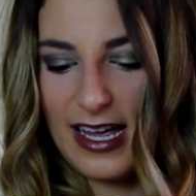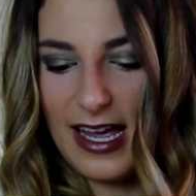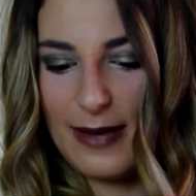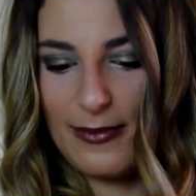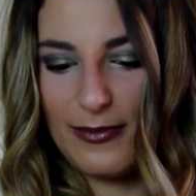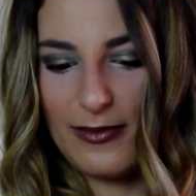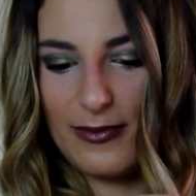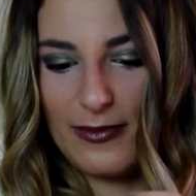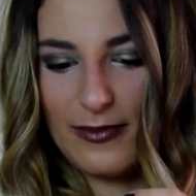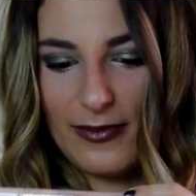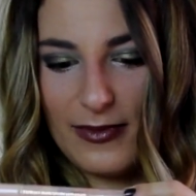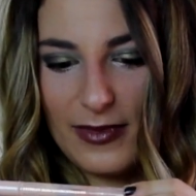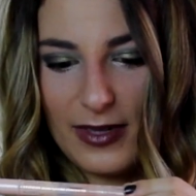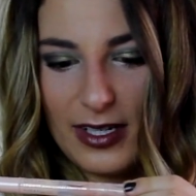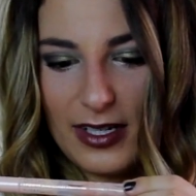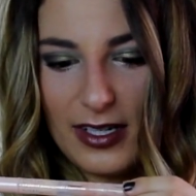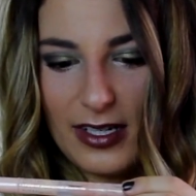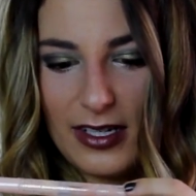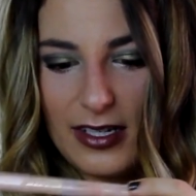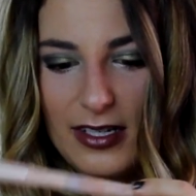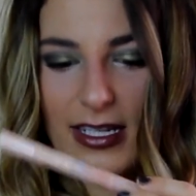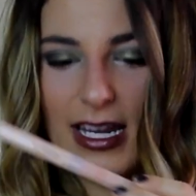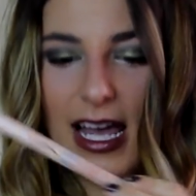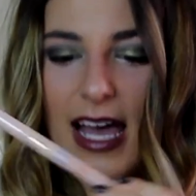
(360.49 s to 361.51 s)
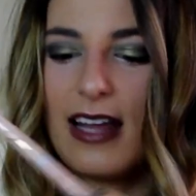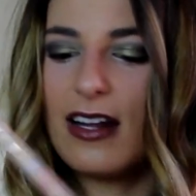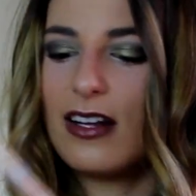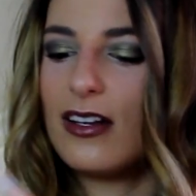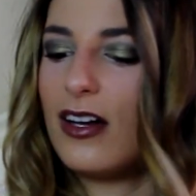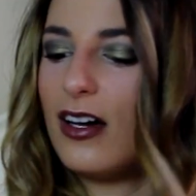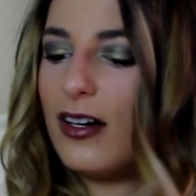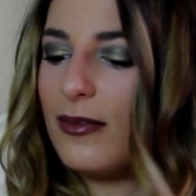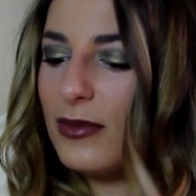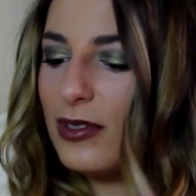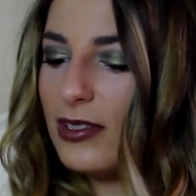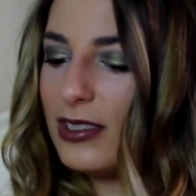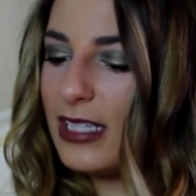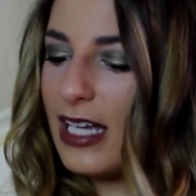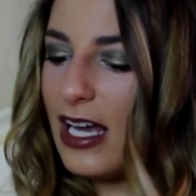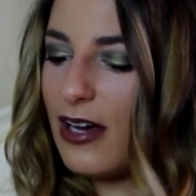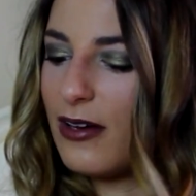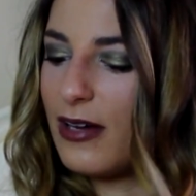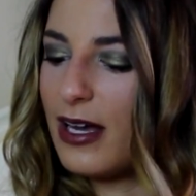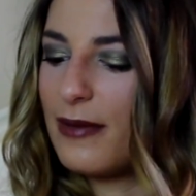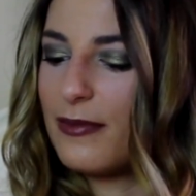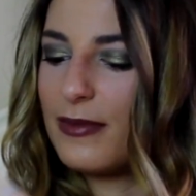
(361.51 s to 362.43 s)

I'm not almost out.